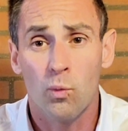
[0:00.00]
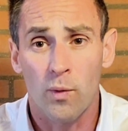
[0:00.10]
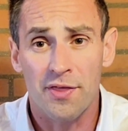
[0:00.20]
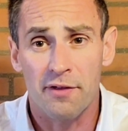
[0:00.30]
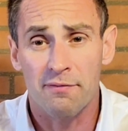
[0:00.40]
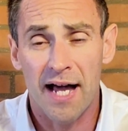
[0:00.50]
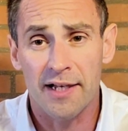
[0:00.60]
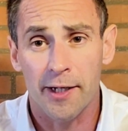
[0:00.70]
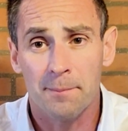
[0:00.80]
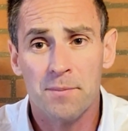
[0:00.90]
with the
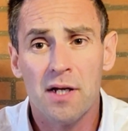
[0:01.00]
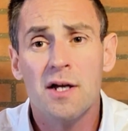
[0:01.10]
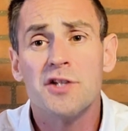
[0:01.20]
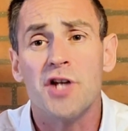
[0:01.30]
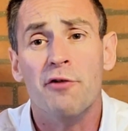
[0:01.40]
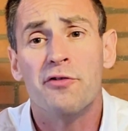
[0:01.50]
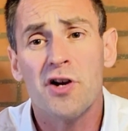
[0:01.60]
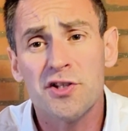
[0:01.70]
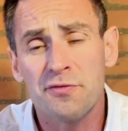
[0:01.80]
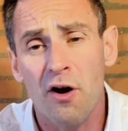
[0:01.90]
value. So for
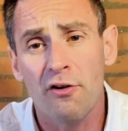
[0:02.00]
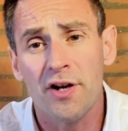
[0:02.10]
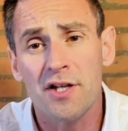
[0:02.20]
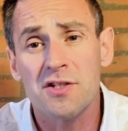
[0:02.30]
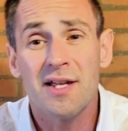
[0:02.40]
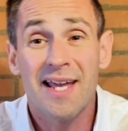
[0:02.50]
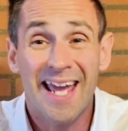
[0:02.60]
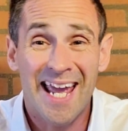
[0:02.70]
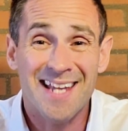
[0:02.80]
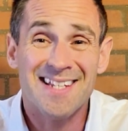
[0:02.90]
us foreigners,
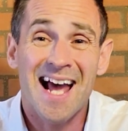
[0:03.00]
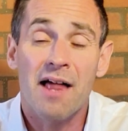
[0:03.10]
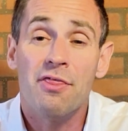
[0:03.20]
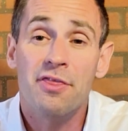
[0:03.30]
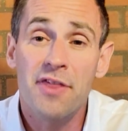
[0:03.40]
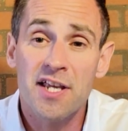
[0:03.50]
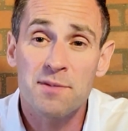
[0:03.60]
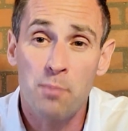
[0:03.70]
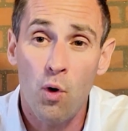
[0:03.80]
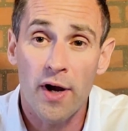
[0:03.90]
it's at this
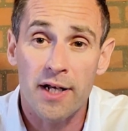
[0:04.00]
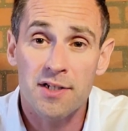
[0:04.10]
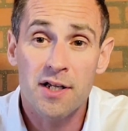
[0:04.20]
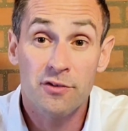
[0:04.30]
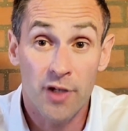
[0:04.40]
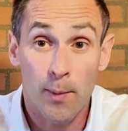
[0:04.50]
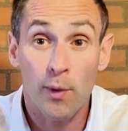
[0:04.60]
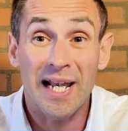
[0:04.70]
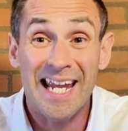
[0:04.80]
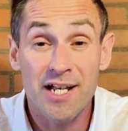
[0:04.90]
point that
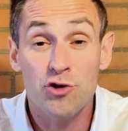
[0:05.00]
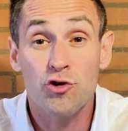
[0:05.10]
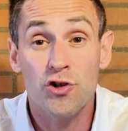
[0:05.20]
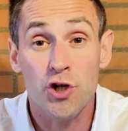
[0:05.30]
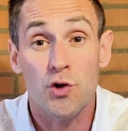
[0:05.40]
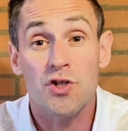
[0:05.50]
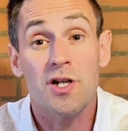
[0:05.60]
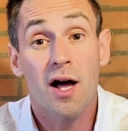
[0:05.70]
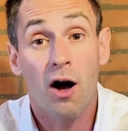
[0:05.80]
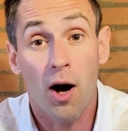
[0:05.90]
we'll introduce
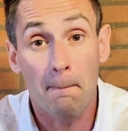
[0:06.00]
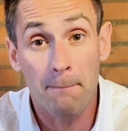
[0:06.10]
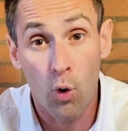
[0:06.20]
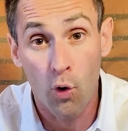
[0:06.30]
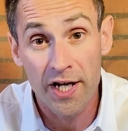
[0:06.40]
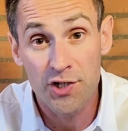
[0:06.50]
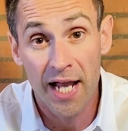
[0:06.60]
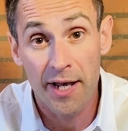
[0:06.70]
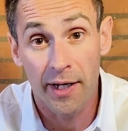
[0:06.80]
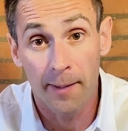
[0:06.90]
our mortgage
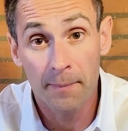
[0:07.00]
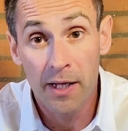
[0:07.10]
lender.